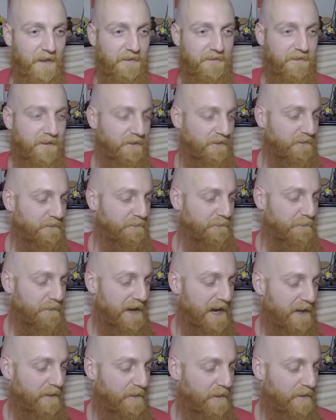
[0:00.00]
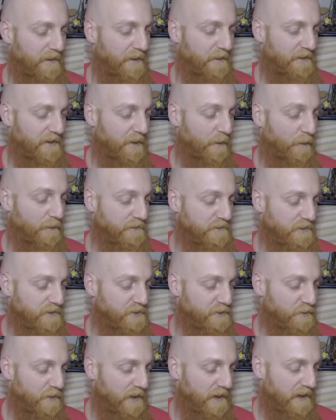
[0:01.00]
Little background entertain. Oh, she's
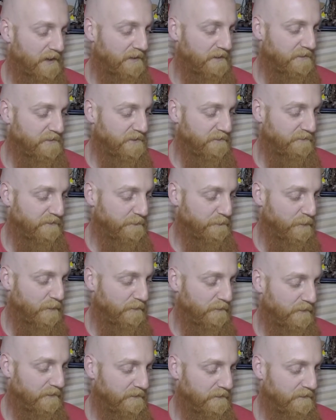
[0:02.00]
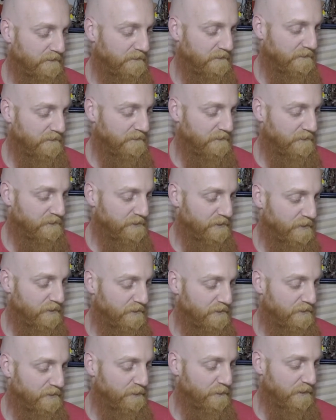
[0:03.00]
trying. She flipped over. She
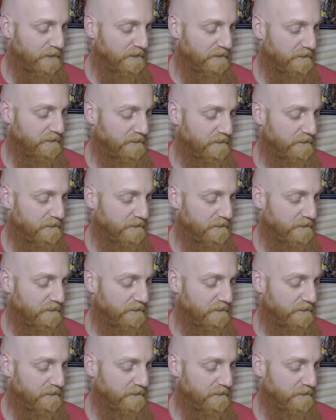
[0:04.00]
couldn't do it.